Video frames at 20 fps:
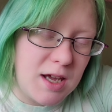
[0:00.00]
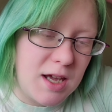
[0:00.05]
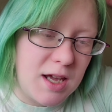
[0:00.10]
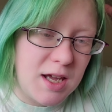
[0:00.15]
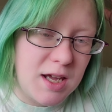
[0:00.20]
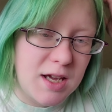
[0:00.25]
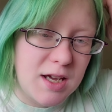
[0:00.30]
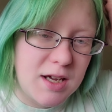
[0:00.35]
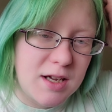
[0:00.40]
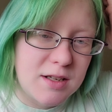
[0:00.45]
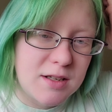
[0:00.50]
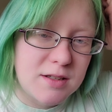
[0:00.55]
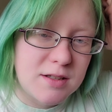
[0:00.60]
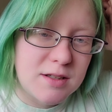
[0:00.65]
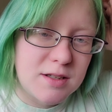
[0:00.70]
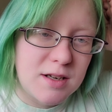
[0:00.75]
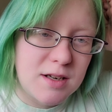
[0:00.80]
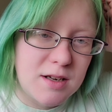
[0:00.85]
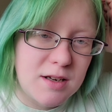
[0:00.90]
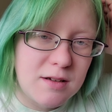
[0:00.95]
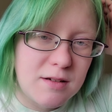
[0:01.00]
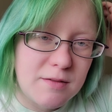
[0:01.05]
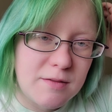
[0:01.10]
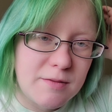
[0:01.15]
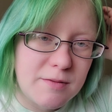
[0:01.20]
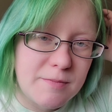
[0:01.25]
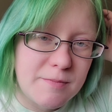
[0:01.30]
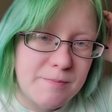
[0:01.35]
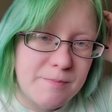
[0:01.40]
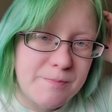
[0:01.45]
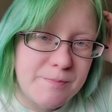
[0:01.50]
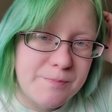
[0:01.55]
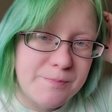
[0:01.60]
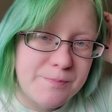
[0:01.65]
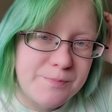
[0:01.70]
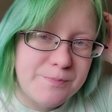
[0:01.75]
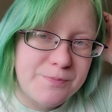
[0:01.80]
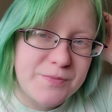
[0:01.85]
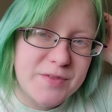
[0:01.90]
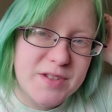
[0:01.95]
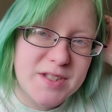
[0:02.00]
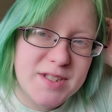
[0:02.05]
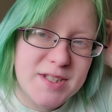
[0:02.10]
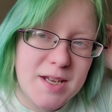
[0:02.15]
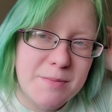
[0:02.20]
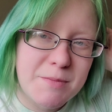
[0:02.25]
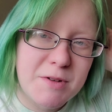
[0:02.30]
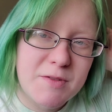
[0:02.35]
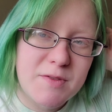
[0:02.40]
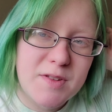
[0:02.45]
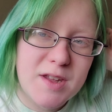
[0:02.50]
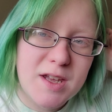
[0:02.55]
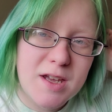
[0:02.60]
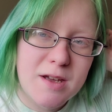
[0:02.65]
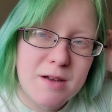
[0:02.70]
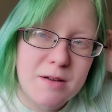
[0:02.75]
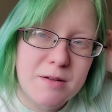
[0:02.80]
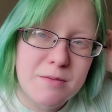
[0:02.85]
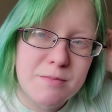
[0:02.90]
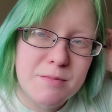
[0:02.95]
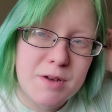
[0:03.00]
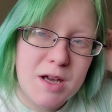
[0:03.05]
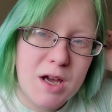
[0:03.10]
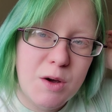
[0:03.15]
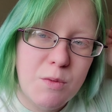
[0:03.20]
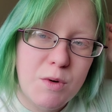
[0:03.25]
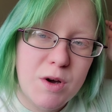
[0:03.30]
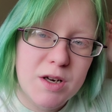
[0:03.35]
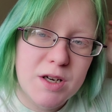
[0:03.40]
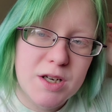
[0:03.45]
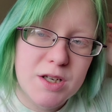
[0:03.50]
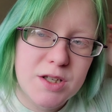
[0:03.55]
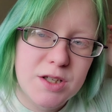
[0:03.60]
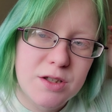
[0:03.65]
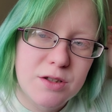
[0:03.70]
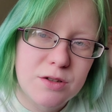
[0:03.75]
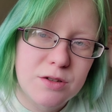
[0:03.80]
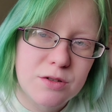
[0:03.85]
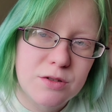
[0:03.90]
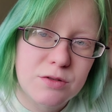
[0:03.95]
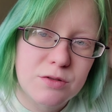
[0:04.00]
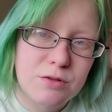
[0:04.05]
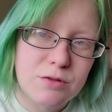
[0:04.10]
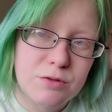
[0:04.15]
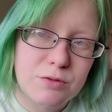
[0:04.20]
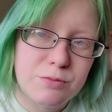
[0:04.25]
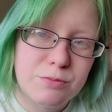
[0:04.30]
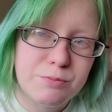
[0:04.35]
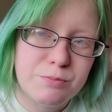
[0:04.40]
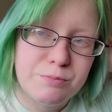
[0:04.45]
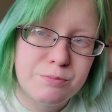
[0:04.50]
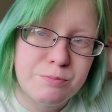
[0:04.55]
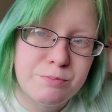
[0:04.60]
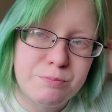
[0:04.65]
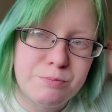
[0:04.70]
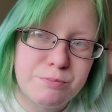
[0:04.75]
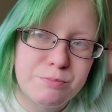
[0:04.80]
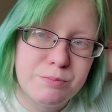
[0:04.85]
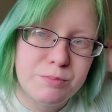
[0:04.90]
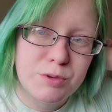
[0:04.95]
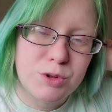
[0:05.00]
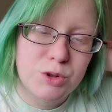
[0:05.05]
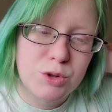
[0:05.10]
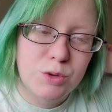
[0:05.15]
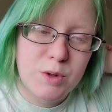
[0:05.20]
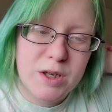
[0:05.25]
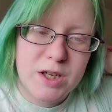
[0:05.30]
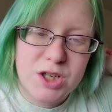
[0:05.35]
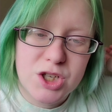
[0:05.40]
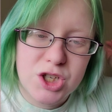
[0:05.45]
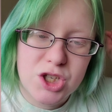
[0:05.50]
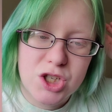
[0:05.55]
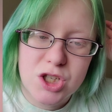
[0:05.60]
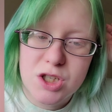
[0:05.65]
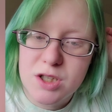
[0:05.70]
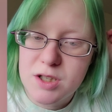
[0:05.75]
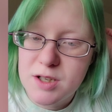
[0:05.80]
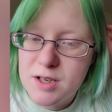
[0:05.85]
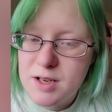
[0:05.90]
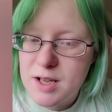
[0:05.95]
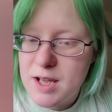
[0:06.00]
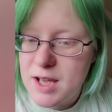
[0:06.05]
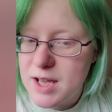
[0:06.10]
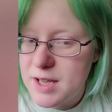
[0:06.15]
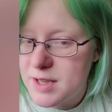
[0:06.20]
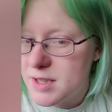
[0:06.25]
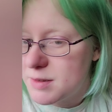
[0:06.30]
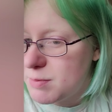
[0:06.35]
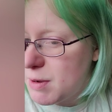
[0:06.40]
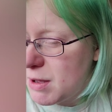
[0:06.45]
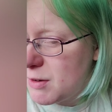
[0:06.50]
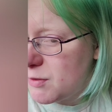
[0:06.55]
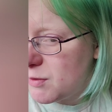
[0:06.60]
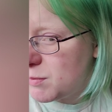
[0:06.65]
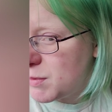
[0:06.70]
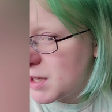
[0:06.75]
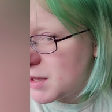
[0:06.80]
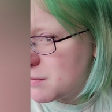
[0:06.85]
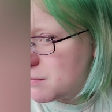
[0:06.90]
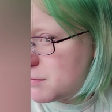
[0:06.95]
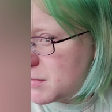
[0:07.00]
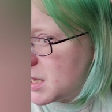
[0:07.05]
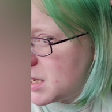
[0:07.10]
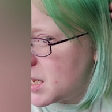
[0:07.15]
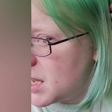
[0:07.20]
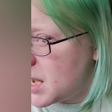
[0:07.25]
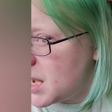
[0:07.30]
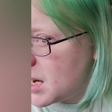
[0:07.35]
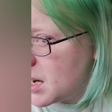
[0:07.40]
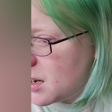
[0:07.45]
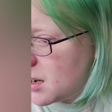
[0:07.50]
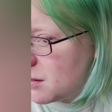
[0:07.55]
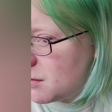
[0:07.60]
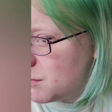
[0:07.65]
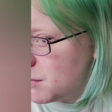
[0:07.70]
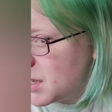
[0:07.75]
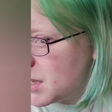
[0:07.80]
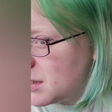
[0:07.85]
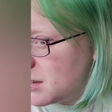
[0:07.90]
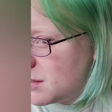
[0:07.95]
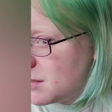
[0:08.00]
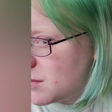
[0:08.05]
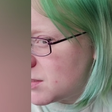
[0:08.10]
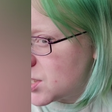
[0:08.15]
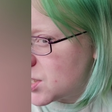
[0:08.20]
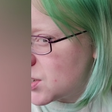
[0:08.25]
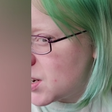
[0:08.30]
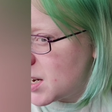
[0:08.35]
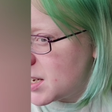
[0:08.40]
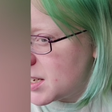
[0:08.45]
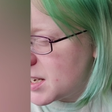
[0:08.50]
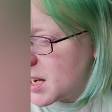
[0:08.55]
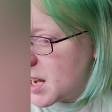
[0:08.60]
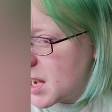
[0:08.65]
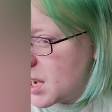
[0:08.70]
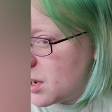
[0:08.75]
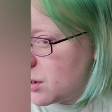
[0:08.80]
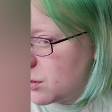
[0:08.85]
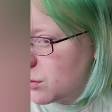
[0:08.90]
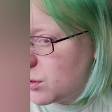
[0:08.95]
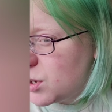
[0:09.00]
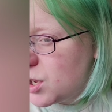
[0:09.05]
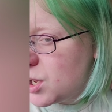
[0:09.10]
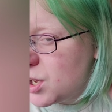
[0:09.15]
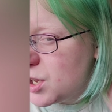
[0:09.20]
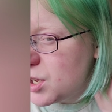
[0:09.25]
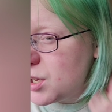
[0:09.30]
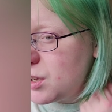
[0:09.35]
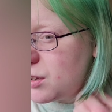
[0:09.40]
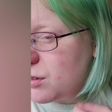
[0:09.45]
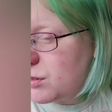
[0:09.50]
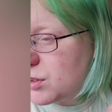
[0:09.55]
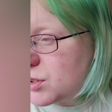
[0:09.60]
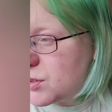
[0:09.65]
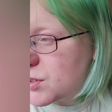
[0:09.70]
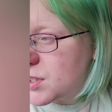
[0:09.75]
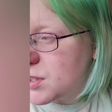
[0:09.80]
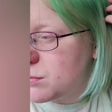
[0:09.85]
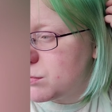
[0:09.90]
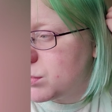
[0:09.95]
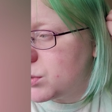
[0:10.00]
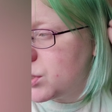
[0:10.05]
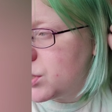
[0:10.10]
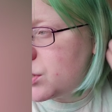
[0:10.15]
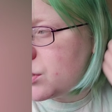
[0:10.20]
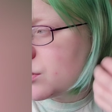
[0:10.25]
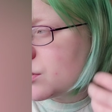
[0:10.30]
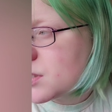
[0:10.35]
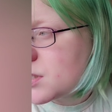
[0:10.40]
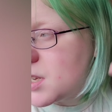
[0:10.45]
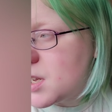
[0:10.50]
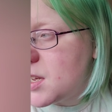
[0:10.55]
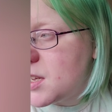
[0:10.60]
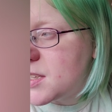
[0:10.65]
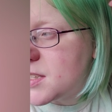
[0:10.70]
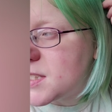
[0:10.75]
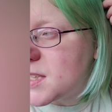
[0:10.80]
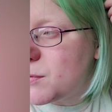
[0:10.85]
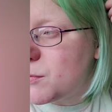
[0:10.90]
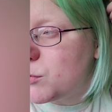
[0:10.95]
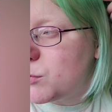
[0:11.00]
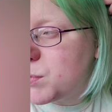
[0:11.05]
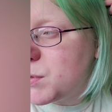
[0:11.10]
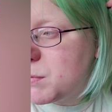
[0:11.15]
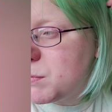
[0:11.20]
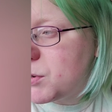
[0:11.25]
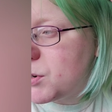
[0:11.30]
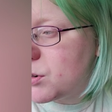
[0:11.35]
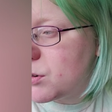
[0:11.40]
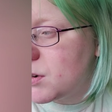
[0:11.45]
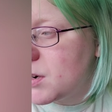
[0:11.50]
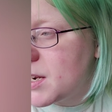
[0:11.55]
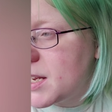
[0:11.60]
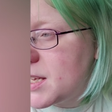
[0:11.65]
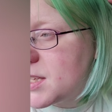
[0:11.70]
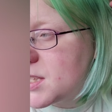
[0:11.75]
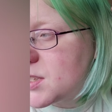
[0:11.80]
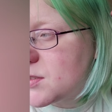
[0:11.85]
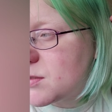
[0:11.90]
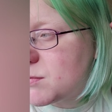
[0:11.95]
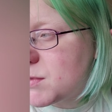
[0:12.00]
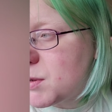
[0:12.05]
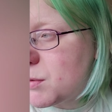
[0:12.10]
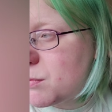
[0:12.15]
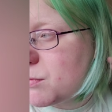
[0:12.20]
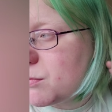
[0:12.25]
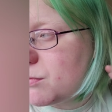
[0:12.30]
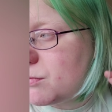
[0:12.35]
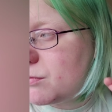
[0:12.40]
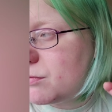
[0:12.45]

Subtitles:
And some of them I want to do bluish. And it's probably from like mid strand down. Do some blues. Some will be greens from the